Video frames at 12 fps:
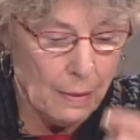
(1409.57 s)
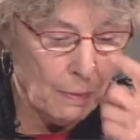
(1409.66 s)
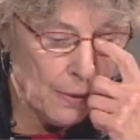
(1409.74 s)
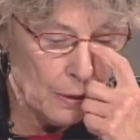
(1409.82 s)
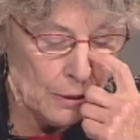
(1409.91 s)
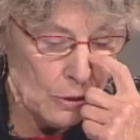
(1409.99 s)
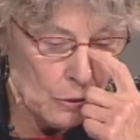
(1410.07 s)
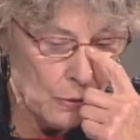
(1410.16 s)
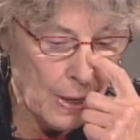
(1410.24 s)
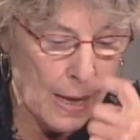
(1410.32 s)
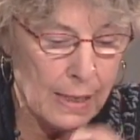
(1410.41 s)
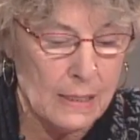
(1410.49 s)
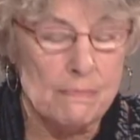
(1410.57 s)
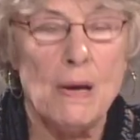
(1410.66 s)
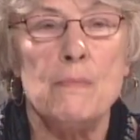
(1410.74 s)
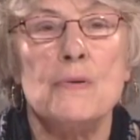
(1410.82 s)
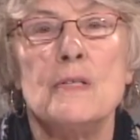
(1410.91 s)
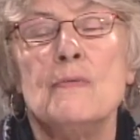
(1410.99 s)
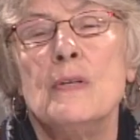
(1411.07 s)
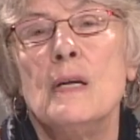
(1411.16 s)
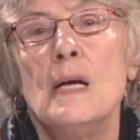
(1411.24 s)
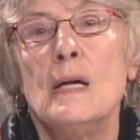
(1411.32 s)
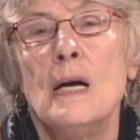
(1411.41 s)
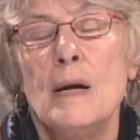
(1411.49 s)
the building trades, members of
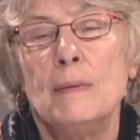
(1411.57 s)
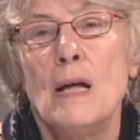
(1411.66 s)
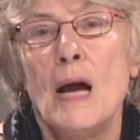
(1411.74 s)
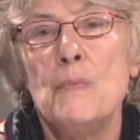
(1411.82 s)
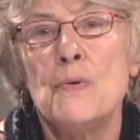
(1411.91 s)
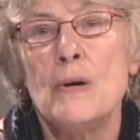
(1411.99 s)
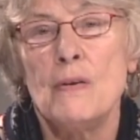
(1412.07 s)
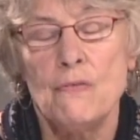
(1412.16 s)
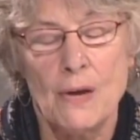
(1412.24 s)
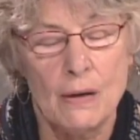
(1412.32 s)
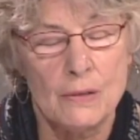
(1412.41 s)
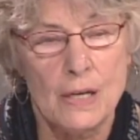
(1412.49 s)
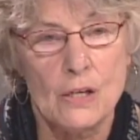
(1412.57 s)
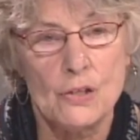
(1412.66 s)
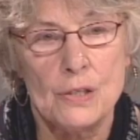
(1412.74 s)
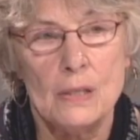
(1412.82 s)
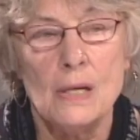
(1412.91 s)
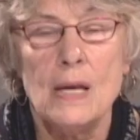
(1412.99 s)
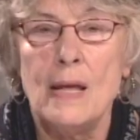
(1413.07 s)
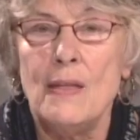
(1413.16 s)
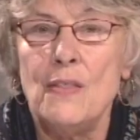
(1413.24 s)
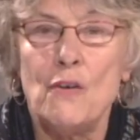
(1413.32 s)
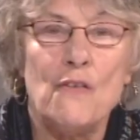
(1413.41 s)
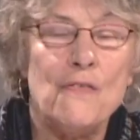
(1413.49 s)
the Library Foundation.
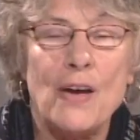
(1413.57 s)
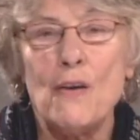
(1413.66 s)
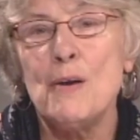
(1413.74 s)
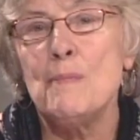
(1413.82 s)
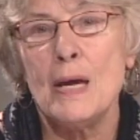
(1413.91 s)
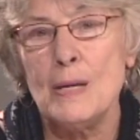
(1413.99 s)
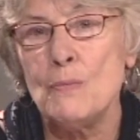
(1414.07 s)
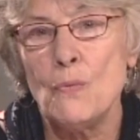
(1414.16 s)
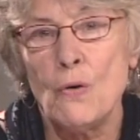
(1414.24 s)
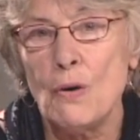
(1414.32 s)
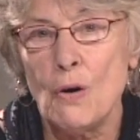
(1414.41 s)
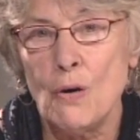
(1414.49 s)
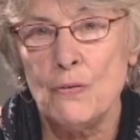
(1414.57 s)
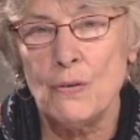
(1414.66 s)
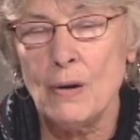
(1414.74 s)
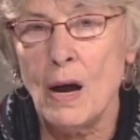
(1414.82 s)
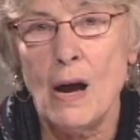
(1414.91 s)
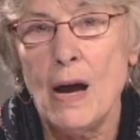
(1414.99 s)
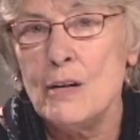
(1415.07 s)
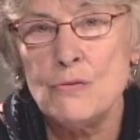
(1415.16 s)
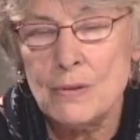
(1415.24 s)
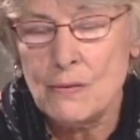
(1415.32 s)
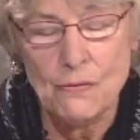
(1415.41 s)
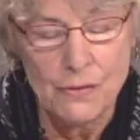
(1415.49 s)
There are very many more, over
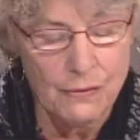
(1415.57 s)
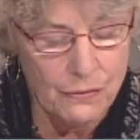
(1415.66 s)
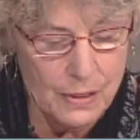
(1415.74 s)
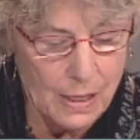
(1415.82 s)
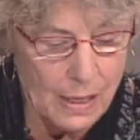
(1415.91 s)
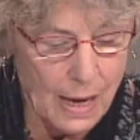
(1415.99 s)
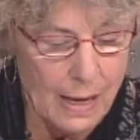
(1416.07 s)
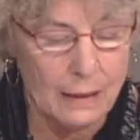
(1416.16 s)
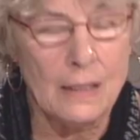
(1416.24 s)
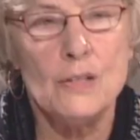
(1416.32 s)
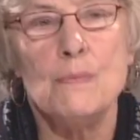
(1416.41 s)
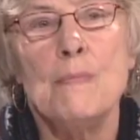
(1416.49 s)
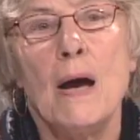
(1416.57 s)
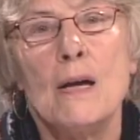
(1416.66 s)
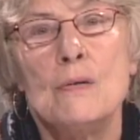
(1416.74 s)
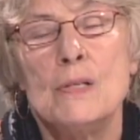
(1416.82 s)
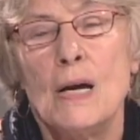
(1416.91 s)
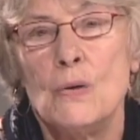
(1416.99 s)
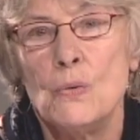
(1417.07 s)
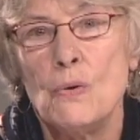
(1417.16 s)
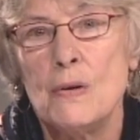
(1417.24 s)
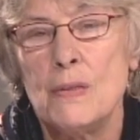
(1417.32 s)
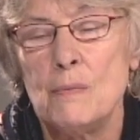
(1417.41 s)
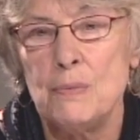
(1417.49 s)
150 at
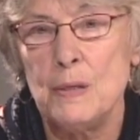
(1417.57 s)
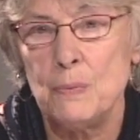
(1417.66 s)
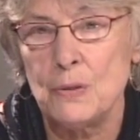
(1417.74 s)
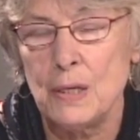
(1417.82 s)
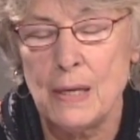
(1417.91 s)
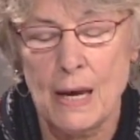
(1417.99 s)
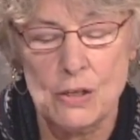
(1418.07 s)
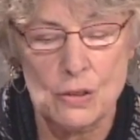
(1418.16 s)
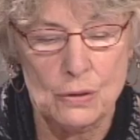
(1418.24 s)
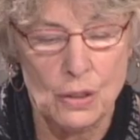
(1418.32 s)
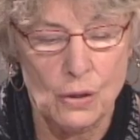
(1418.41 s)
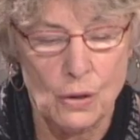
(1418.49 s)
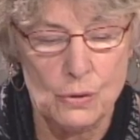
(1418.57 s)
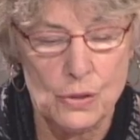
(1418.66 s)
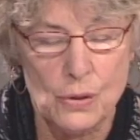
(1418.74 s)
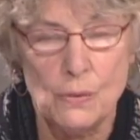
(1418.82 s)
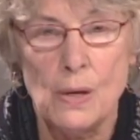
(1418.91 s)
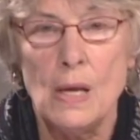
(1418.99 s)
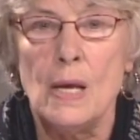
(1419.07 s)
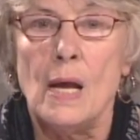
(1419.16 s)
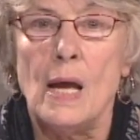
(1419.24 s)
lindamaio.org that people can actually go to.